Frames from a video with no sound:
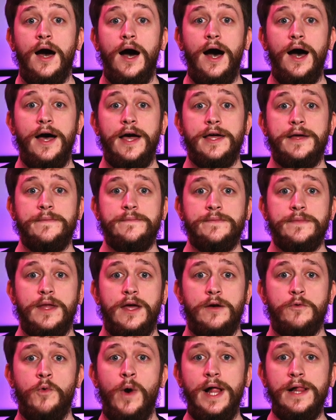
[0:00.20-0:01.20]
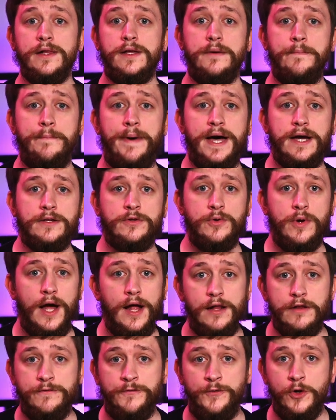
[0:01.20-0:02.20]
Hi, and welcome back to
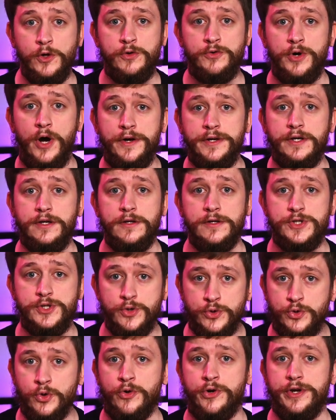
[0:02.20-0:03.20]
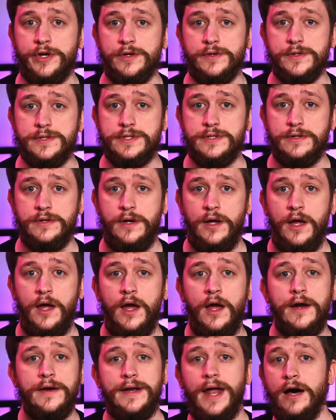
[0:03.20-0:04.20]
Eldfall Chronicles tutorials.
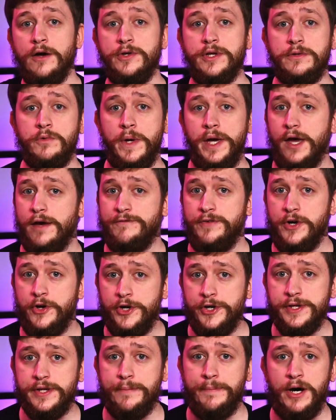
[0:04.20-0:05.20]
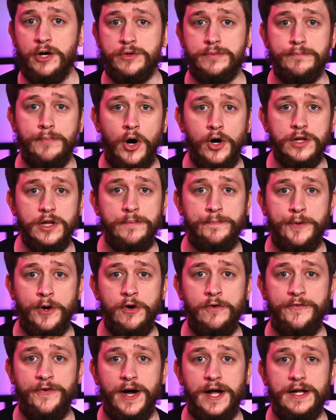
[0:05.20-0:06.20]
Now that we have learned about model
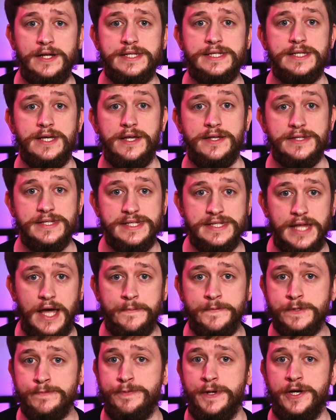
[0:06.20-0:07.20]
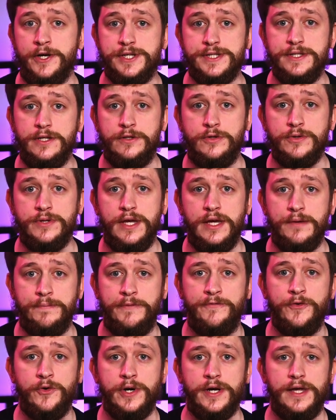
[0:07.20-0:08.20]
profiles and steps players need to take
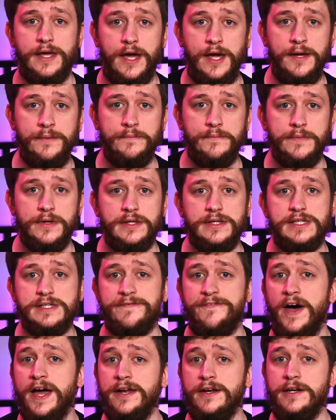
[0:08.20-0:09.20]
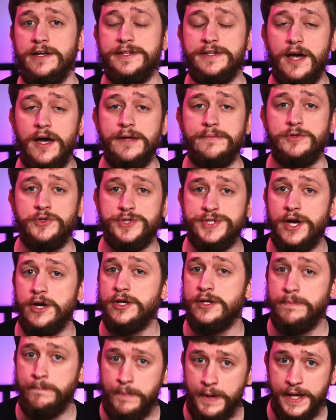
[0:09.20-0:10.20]
before a game, it is finally time to
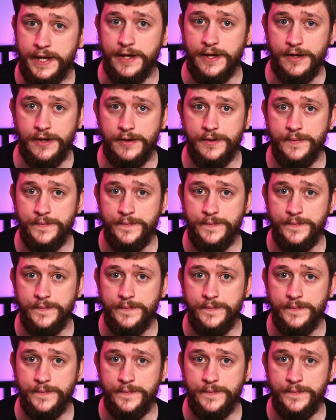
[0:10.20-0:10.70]
start playing.